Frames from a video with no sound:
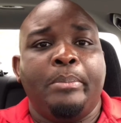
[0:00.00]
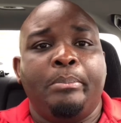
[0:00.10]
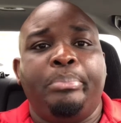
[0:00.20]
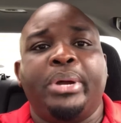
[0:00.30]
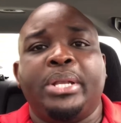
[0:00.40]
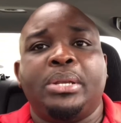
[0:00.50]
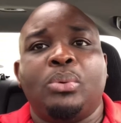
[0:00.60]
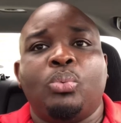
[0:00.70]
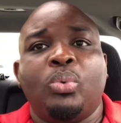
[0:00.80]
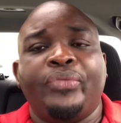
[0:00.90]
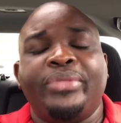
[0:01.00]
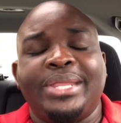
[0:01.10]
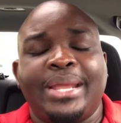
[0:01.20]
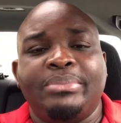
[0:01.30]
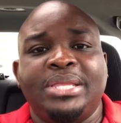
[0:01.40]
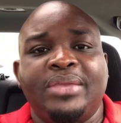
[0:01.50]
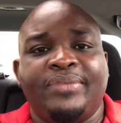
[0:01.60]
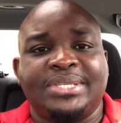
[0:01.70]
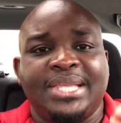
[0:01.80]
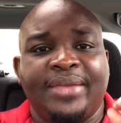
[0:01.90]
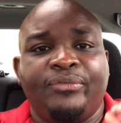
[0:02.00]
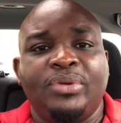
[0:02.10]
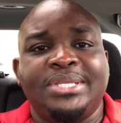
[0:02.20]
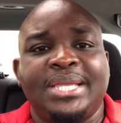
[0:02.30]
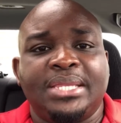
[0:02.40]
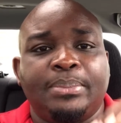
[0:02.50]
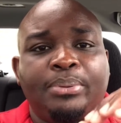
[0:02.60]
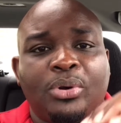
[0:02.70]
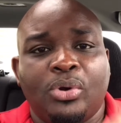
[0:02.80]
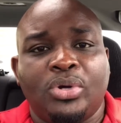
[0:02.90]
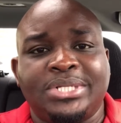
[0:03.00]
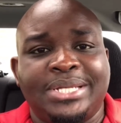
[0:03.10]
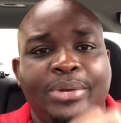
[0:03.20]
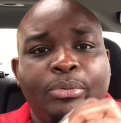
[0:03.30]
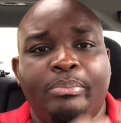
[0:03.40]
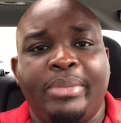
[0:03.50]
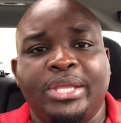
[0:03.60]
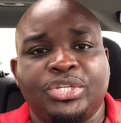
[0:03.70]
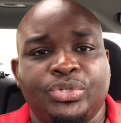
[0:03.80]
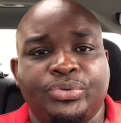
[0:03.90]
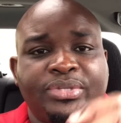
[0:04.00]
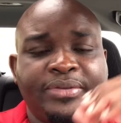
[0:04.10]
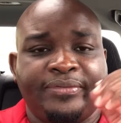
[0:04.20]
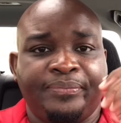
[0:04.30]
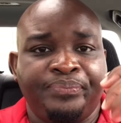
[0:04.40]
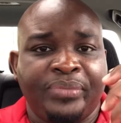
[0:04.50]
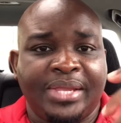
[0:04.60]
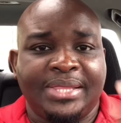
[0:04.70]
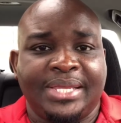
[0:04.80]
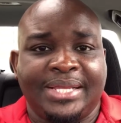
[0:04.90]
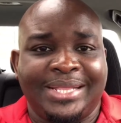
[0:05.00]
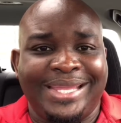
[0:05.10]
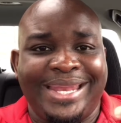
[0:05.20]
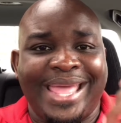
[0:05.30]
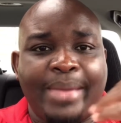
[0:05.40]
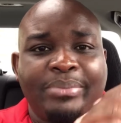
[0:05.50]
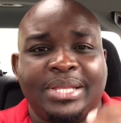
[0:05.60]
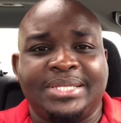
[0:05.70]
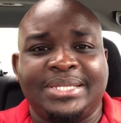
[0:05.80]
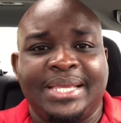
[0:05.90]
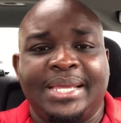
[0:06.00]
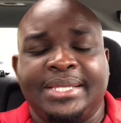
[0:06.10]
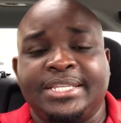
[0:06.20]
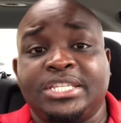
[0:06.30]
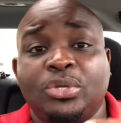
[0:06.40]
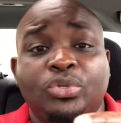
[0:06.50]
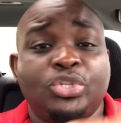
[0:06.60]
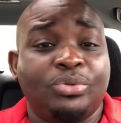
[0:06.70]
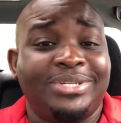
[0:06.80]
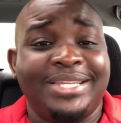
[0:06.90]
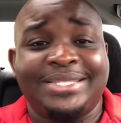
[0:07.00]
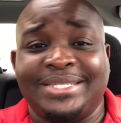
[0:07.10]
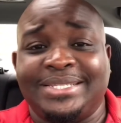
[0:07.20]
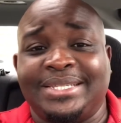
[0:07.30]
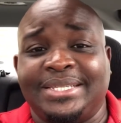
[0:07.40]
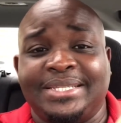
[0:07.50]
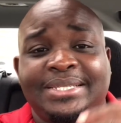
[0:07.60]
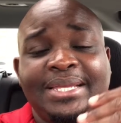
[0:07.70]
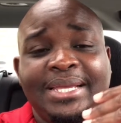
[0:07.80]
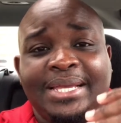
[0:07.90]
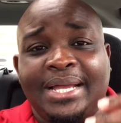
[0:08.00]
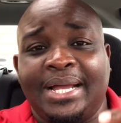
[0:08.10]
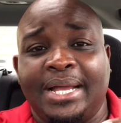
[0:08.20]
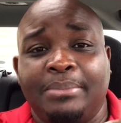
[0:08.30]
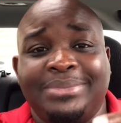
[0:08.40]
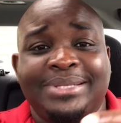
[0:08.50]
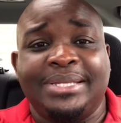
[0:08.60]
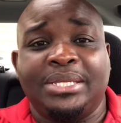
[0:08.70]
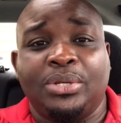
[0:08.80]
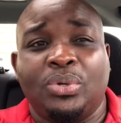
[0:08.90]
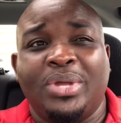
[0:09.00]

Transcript: But one thing that I believe is if we take the precautionary measures of the clean habits, social distances, and I